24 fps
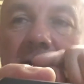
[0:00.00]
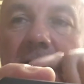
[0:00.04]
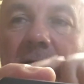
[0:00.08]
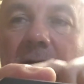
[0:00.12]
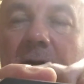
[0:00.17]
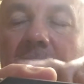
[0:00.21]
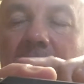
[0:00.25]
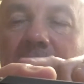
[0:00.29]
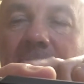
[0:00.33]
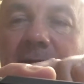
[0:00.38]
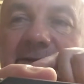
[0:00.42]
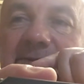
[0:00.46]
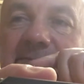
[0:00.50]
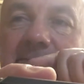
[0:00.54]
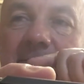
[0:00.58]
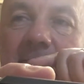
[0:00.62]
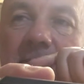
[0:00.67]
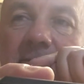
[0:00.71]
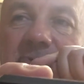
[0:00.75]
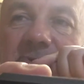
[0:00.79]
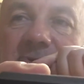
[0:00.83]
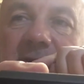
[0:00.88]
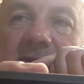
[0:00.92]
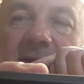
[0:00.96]
a lot of these
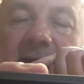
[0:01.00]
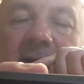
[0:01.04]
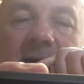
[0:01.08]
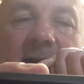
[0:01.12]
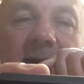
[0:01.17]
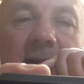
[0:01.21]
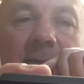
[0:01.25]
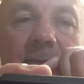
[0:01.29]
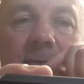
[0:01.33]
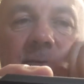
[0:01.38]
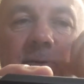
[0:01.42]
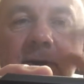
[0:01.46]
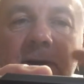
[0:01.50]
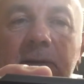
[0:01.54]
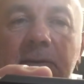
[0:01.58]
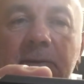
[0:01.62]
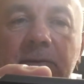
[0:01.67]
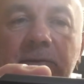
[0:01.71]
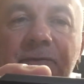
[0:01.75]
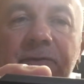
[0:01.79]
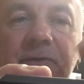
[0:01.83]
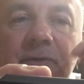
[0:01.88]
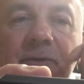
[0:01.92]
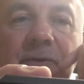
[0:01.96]
mods are getting up around
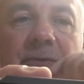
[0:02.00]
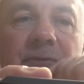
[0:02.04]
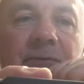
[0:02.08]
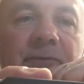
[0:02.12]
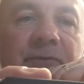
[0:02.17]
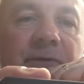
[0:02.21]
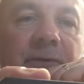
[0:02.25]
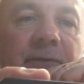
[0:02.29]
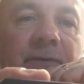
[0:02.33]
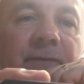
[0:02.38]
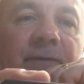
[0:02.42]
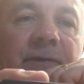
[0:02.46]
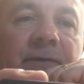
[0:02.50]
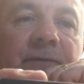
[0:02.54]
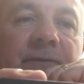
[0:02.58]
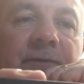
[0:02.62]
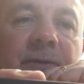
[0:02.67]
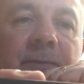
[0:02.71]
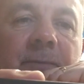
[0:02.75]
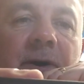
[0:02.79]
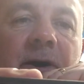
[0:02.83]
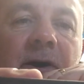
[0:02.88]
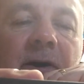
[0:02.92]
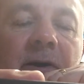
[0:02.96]
the
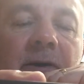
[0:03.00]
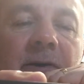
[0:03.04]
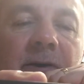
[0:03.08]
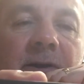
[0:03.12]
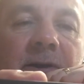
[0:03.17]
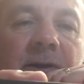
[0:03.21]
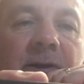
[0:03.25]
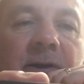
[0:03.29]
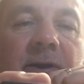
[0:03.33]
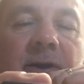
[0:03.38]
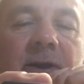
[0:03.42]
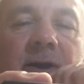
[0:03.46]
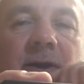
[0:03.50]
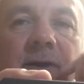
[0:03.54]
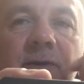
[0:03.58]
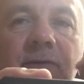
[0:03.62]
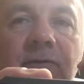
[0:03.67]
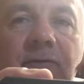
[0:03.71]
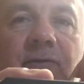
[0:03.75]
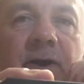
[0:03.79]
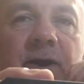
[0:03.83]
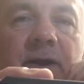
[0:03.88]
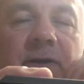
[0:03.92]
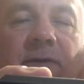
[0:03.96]
250 mark.
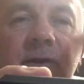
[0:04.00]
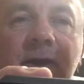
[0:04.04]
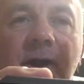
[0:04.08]
Trying to